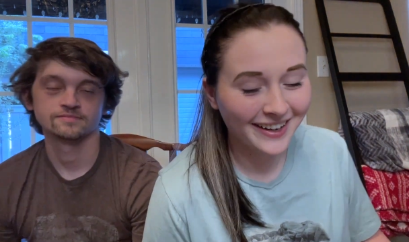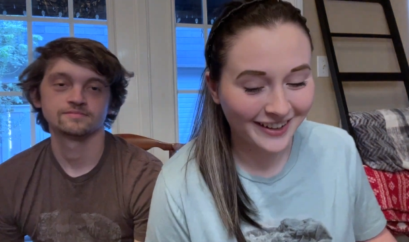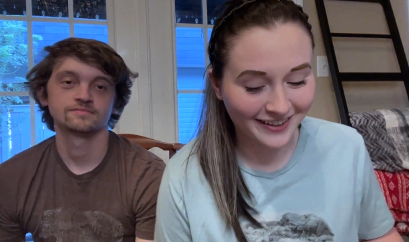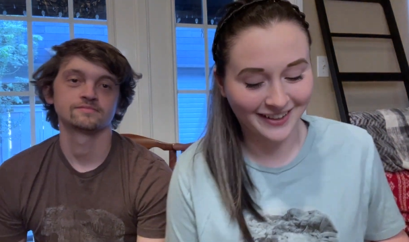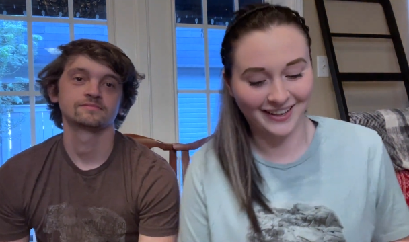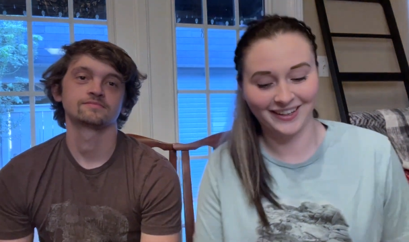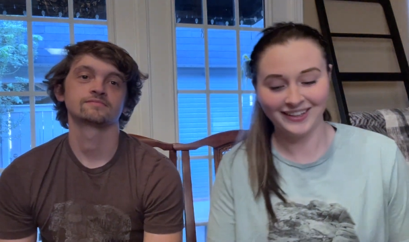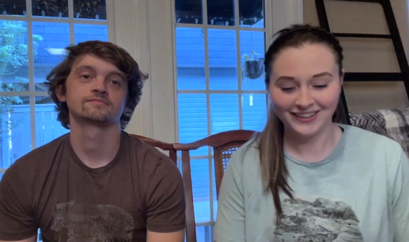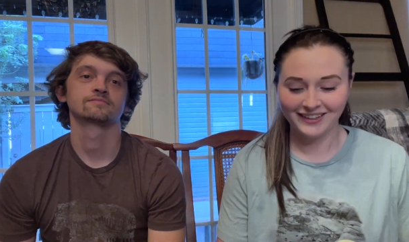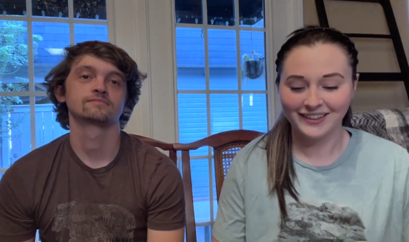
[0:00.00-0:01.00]
Speaker 1: okay,
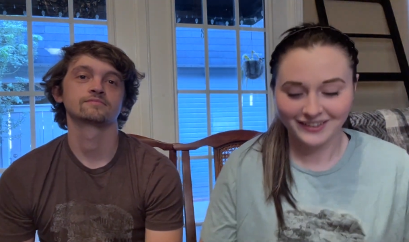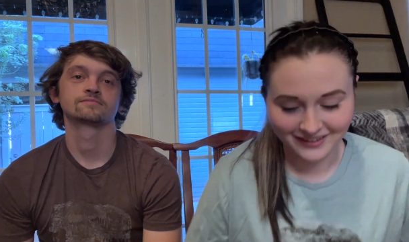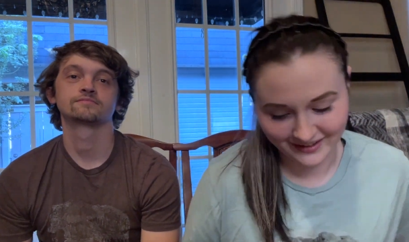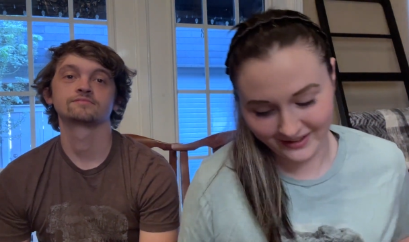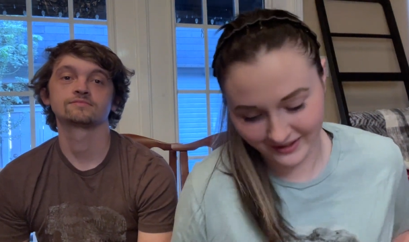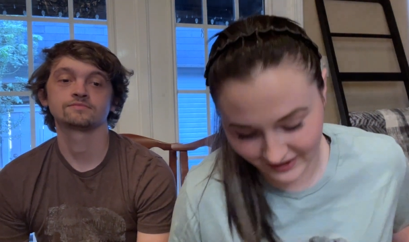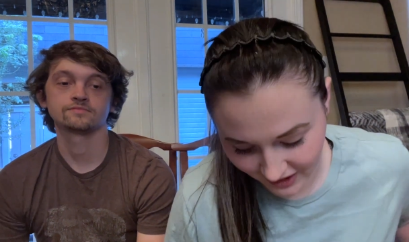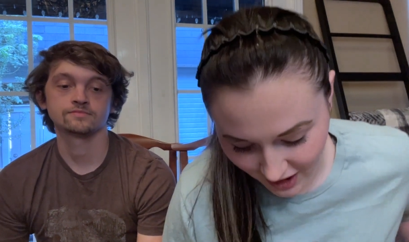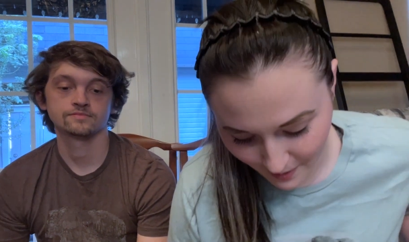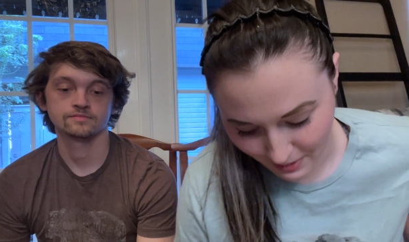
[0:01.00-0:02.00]
let's
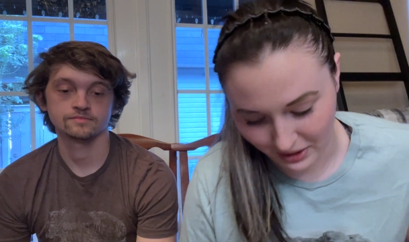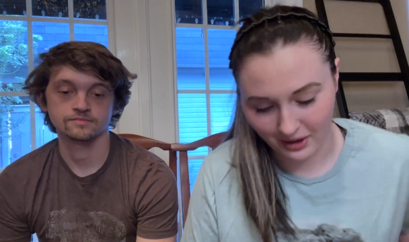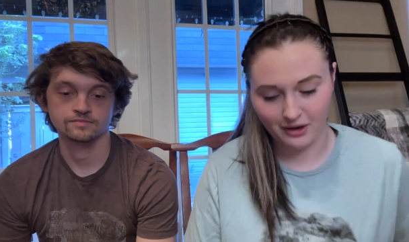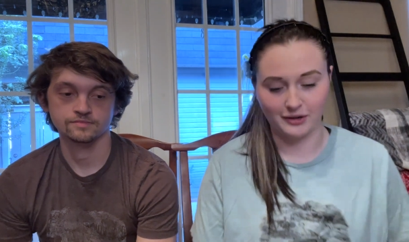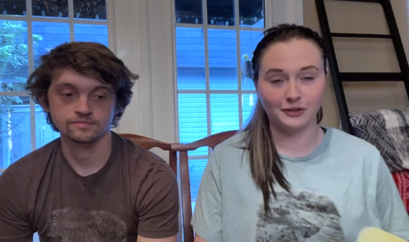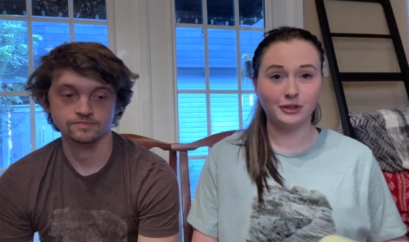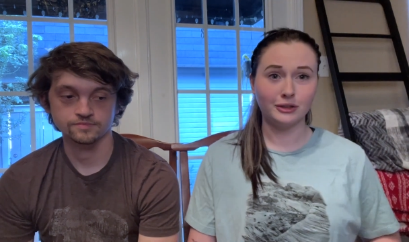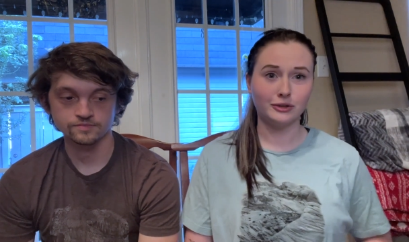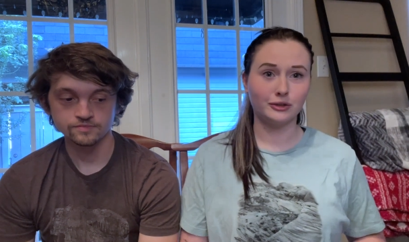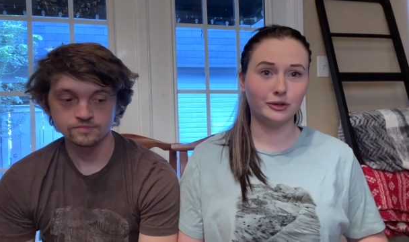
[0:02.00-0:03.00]
get pied.
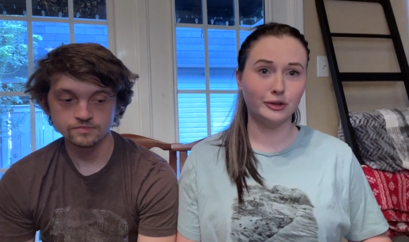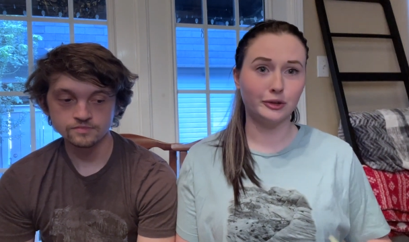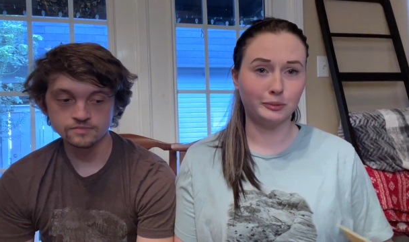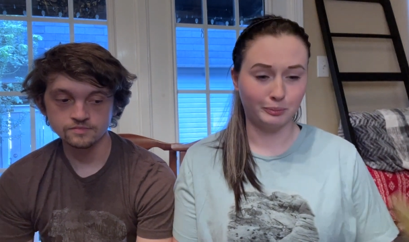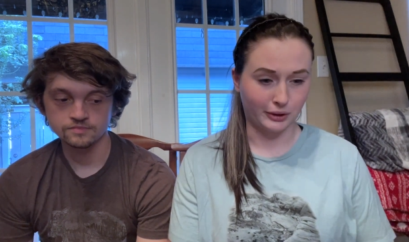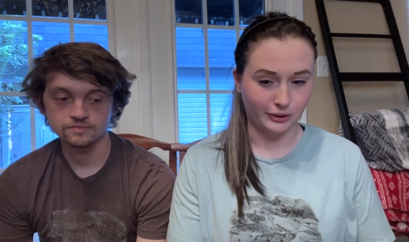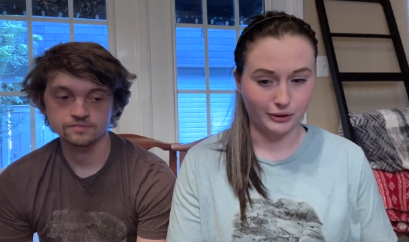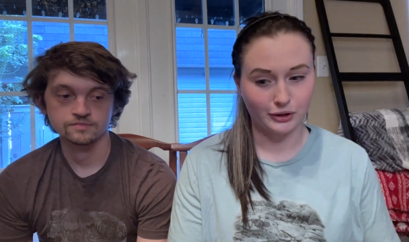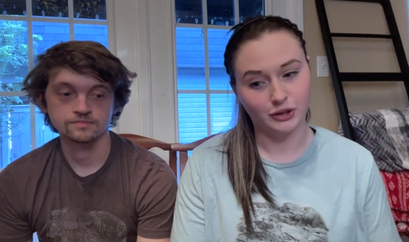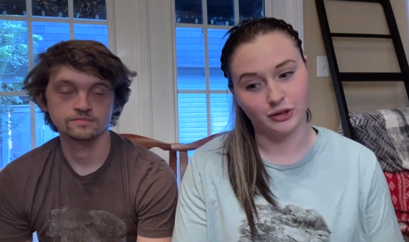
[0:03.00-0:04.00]
Let's get
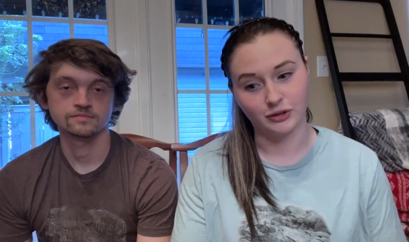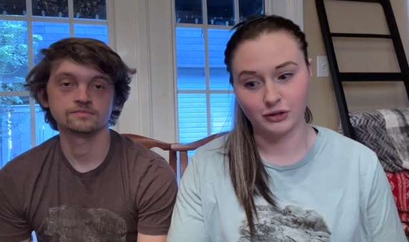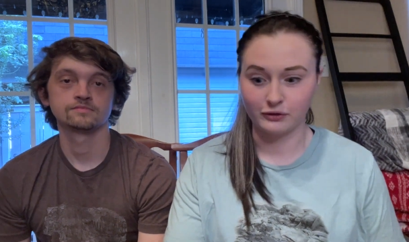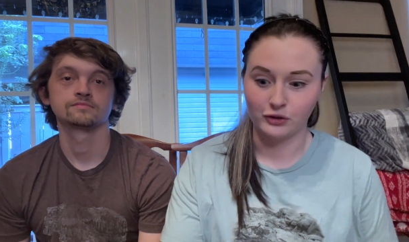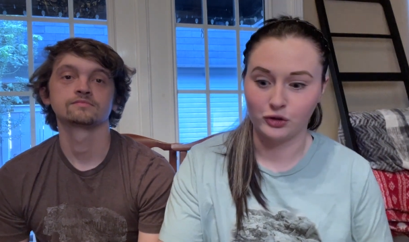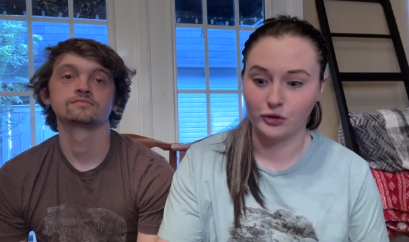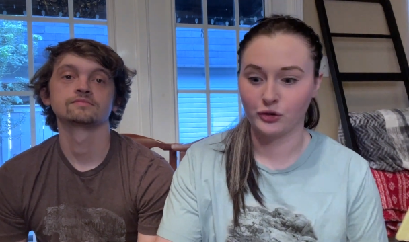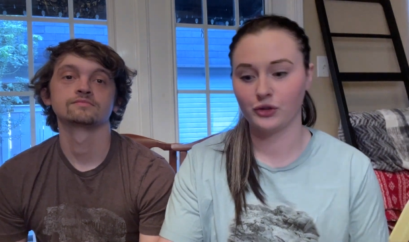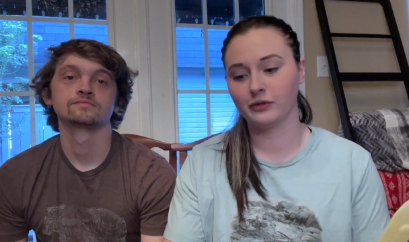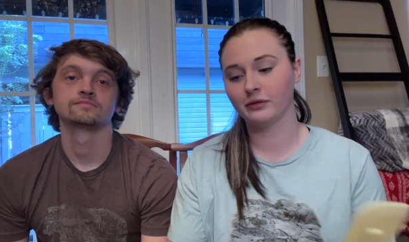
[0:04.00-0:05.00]
pied in the first.
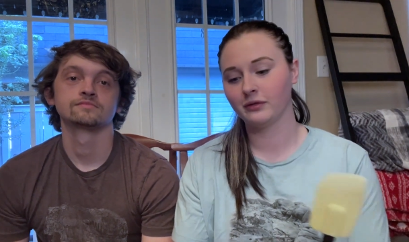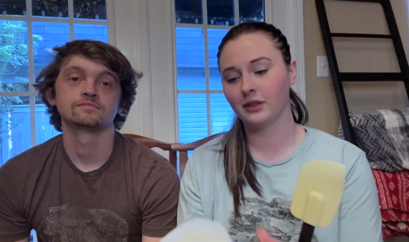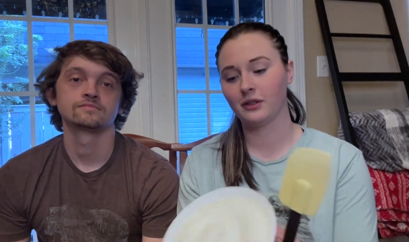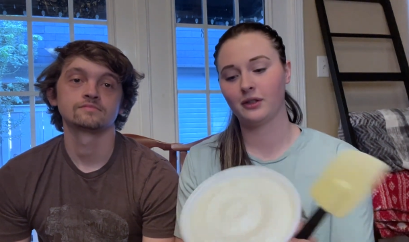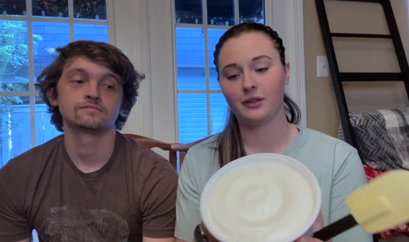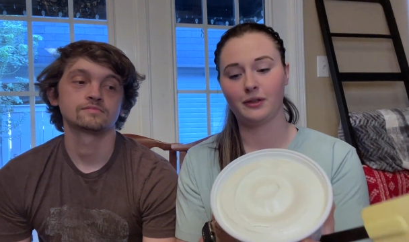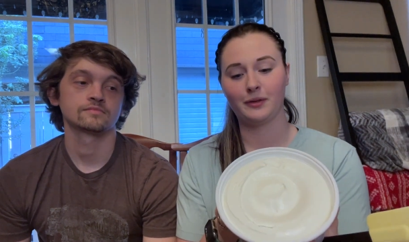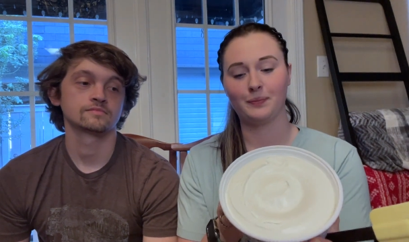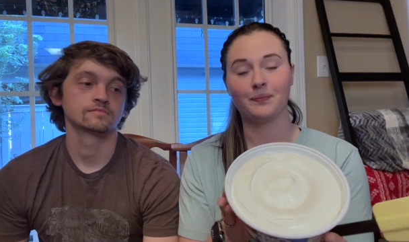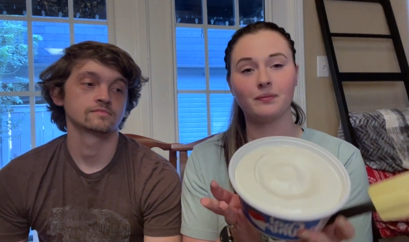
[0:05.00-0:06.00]

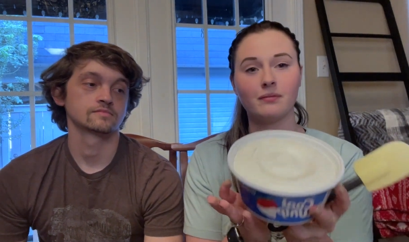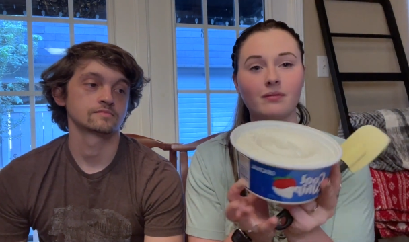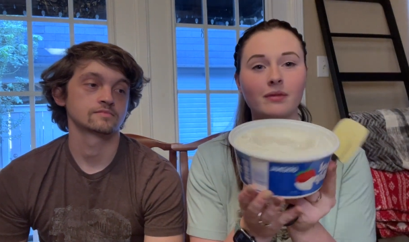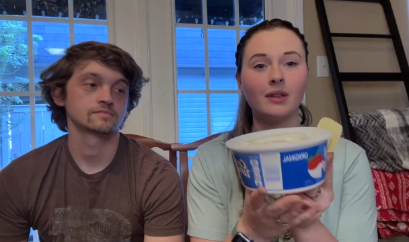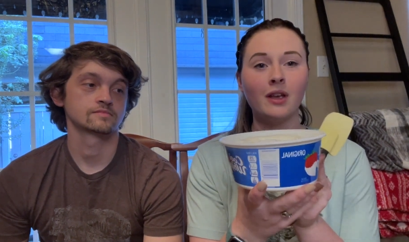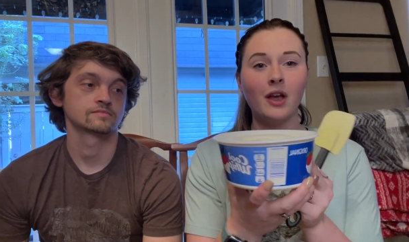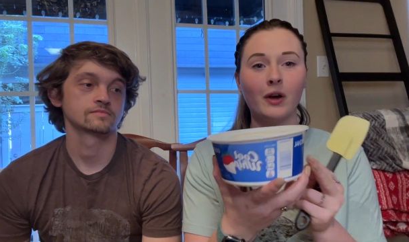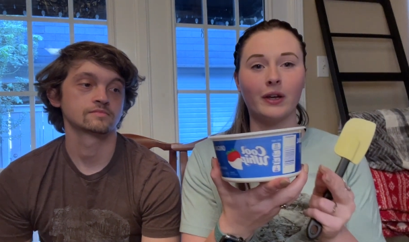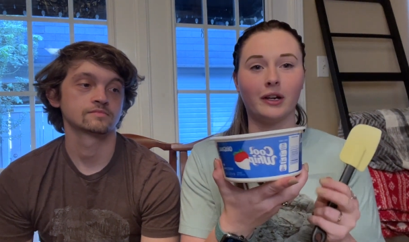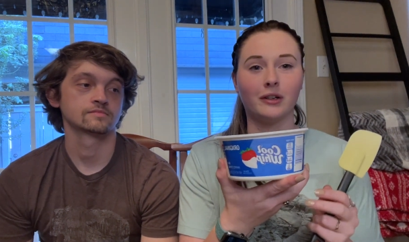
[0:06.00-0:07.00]
Um,
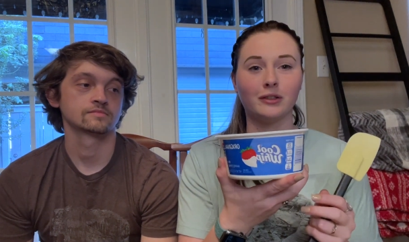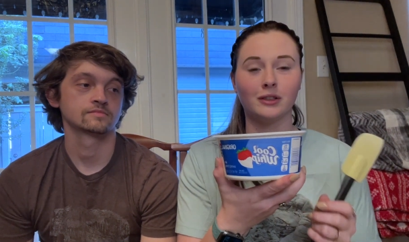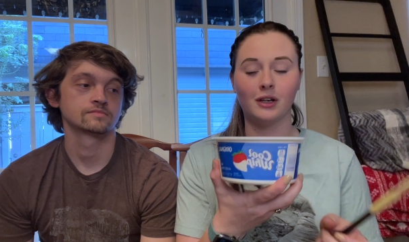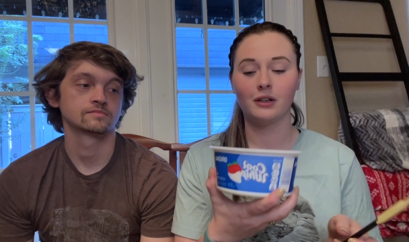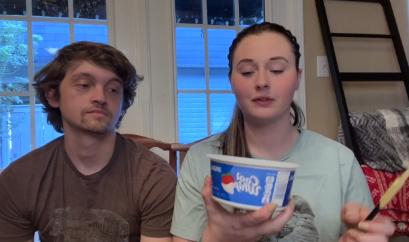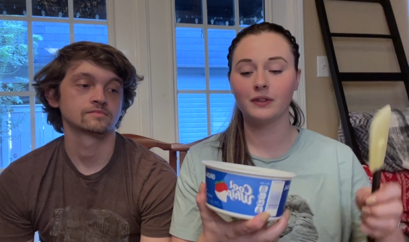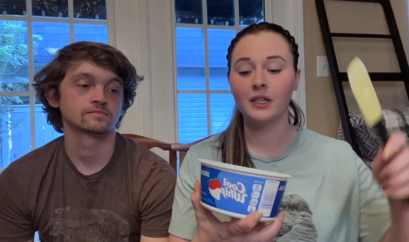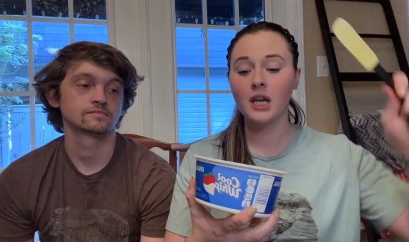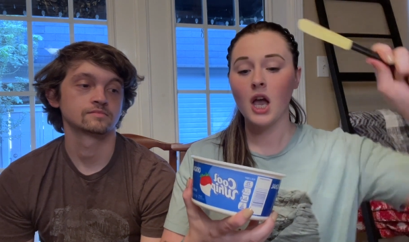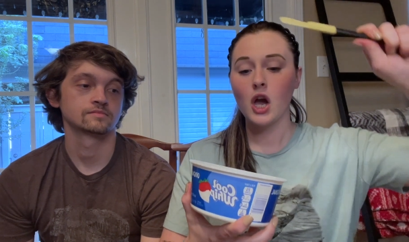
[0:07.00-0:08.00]
got our
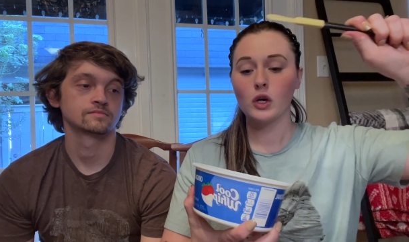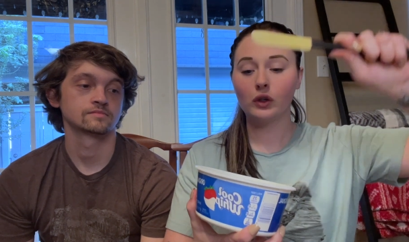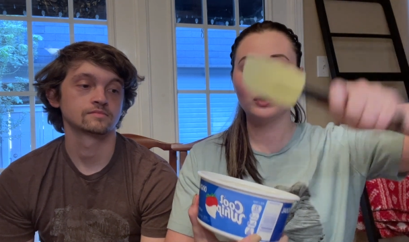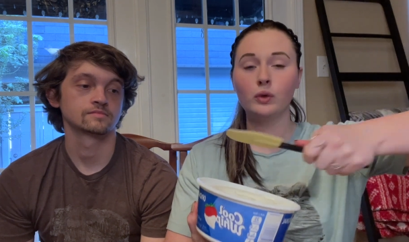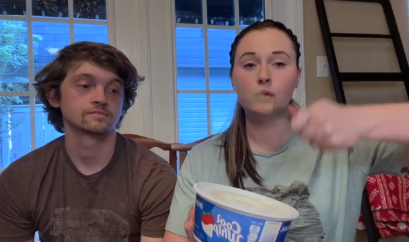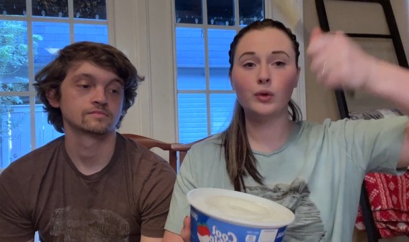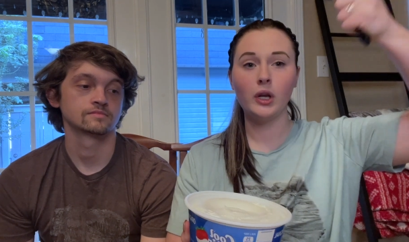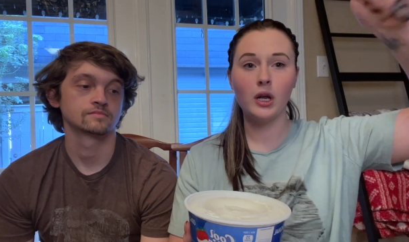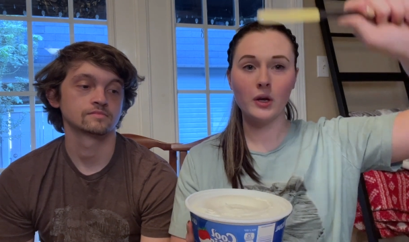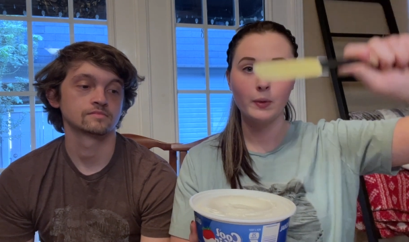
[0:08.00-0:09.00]
lovely cool
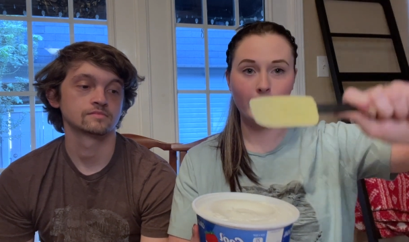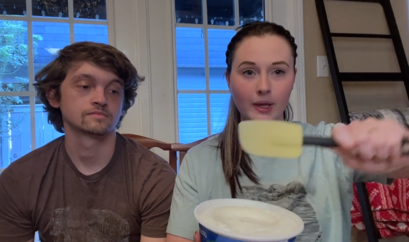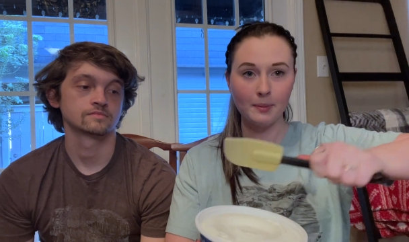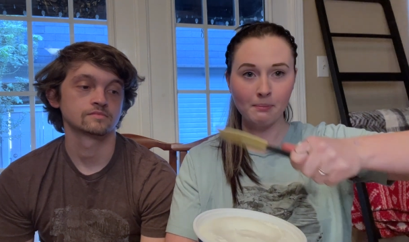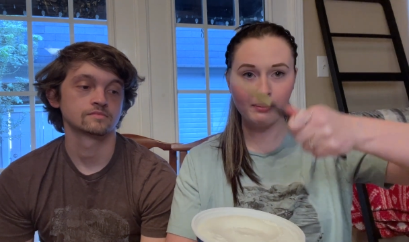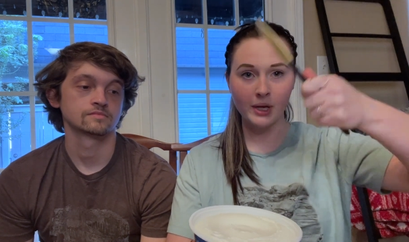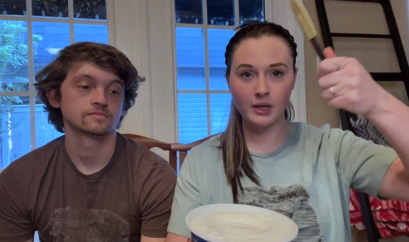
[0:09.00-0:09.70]
whip.